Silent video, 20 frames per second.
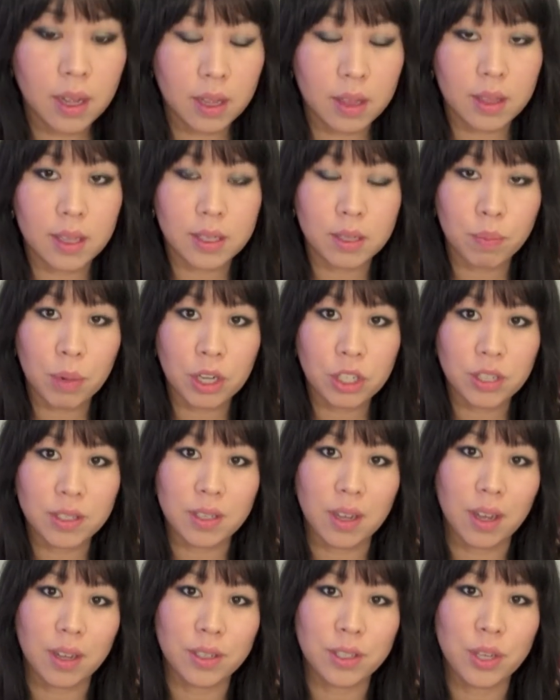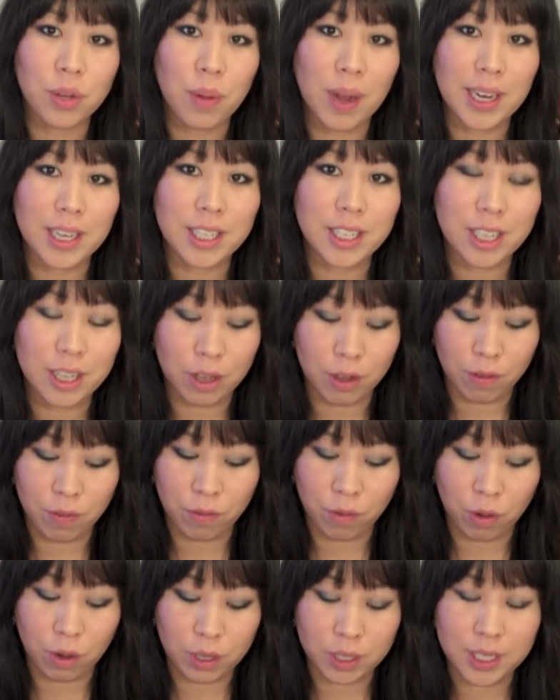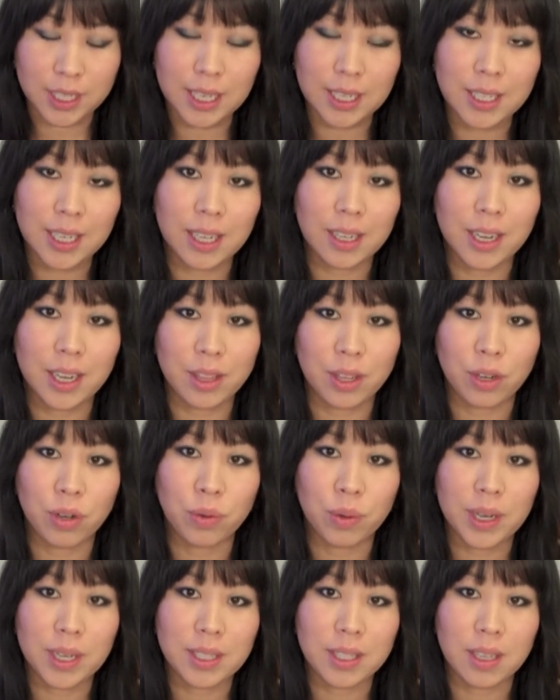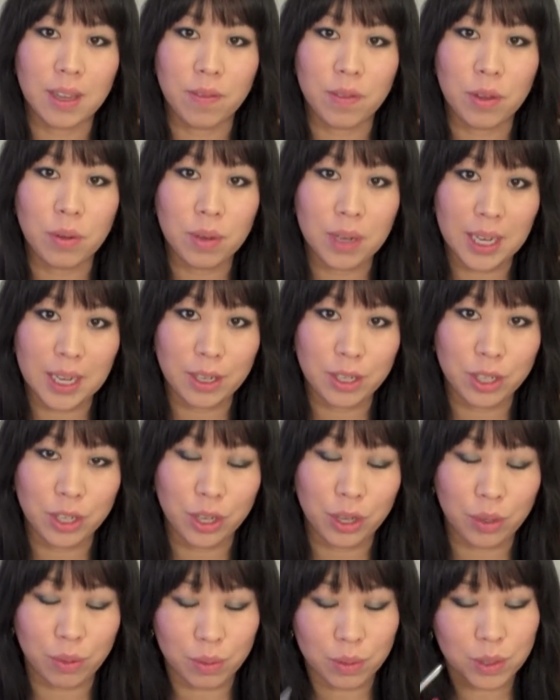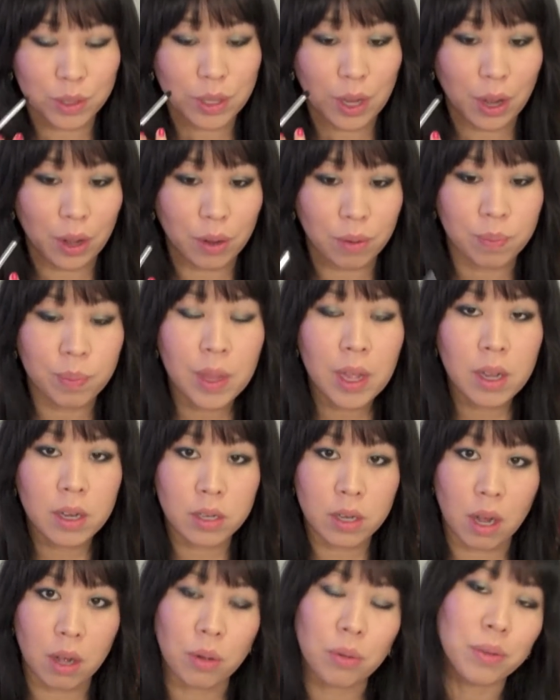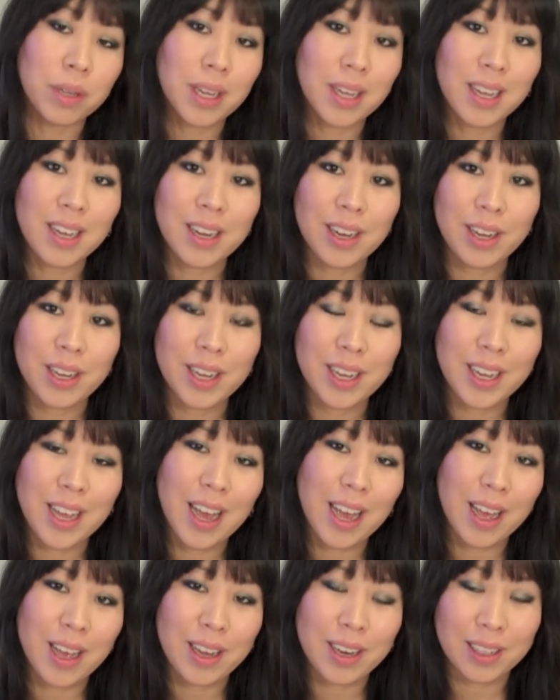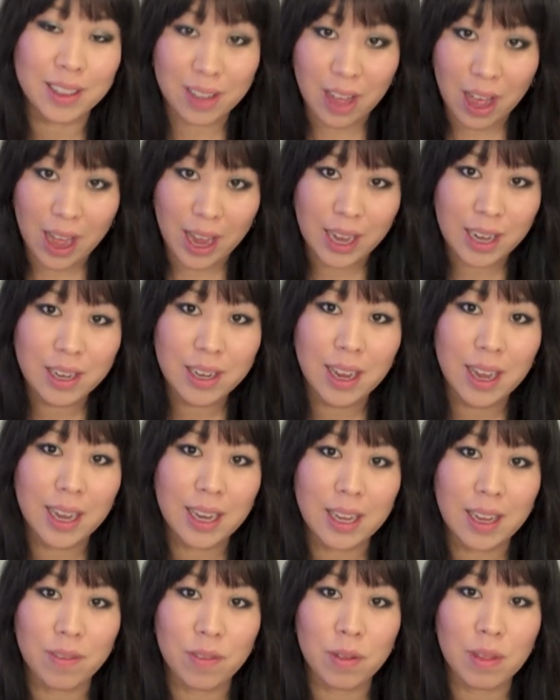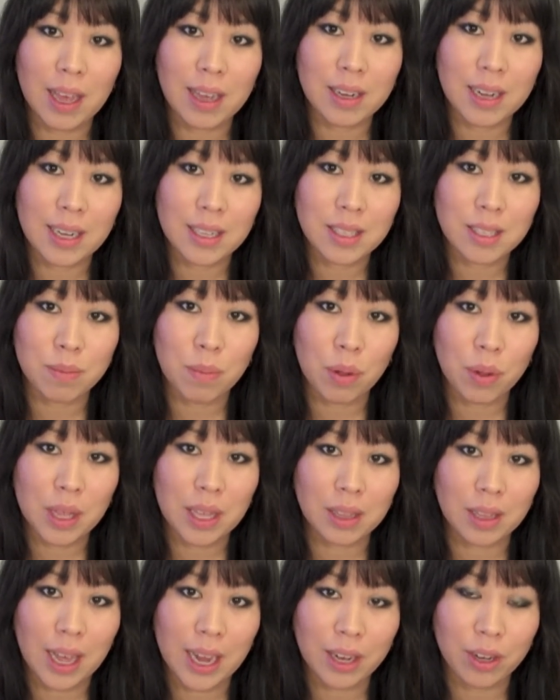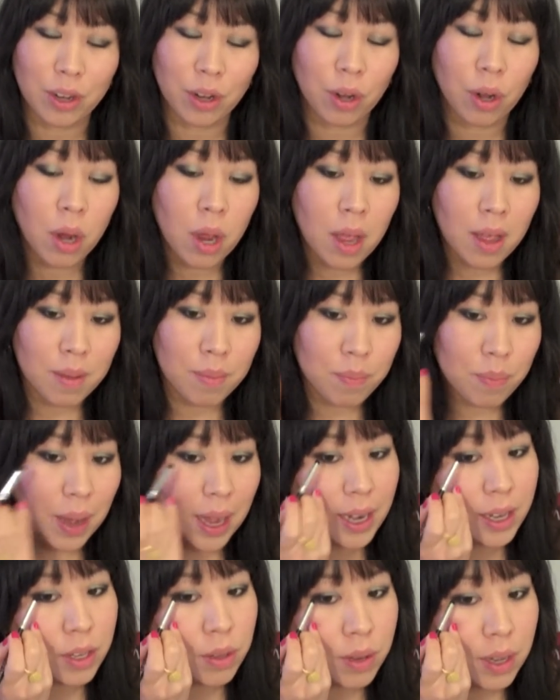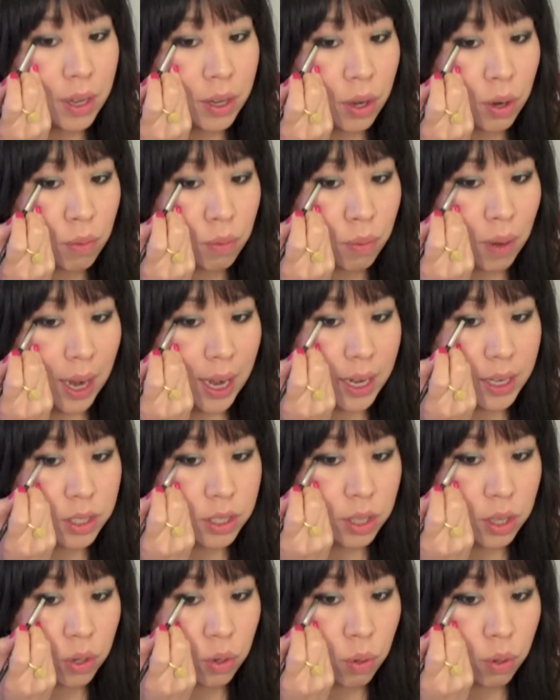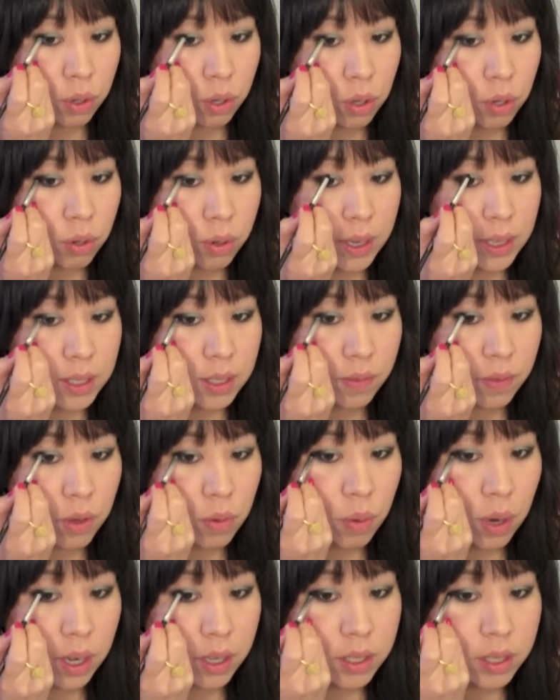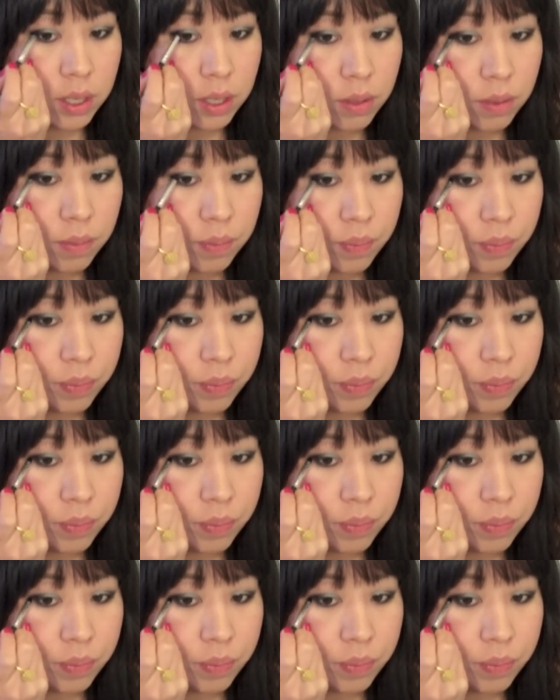this brush is also ideal for detailing the crease if you need to. So not only can it uh, line and give you that nice smoky liner, but you can go right into the corner crease if you want to